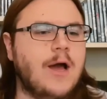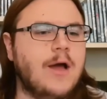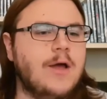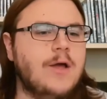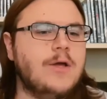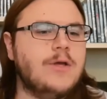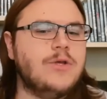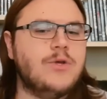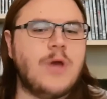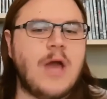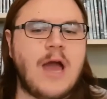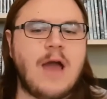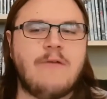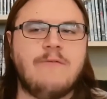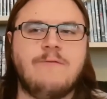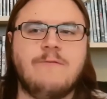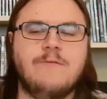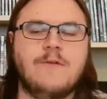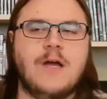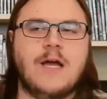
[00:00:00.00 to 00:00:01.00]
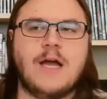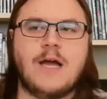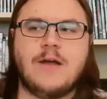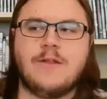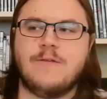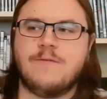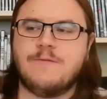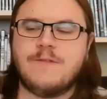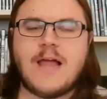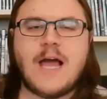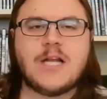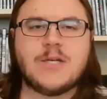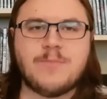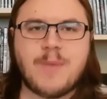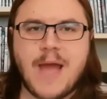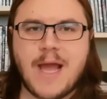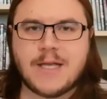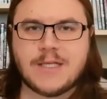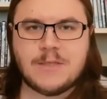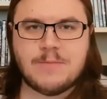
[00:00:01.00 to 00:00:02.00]
Uh, you have uh, the
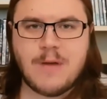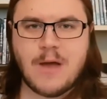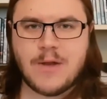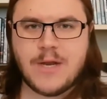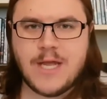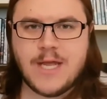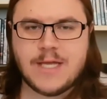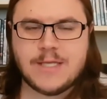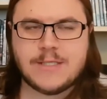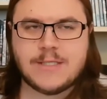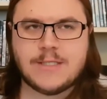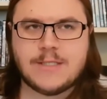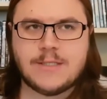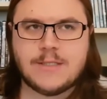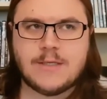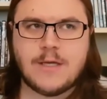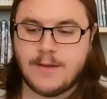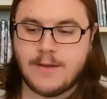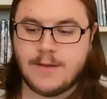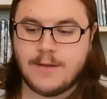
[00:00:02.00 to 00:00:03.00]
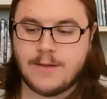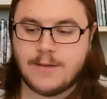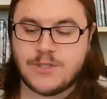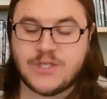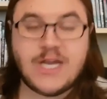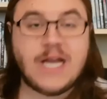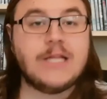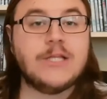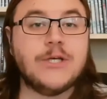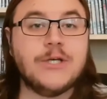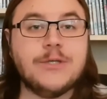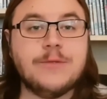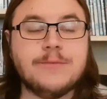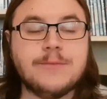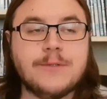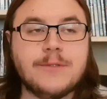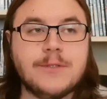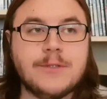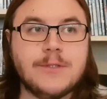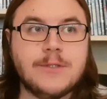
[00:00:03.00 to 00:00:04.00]
flashbacks about his uh,
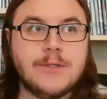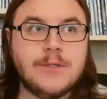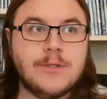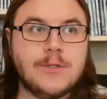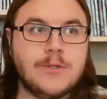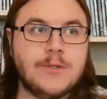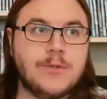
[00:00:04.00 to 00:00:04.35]
childhood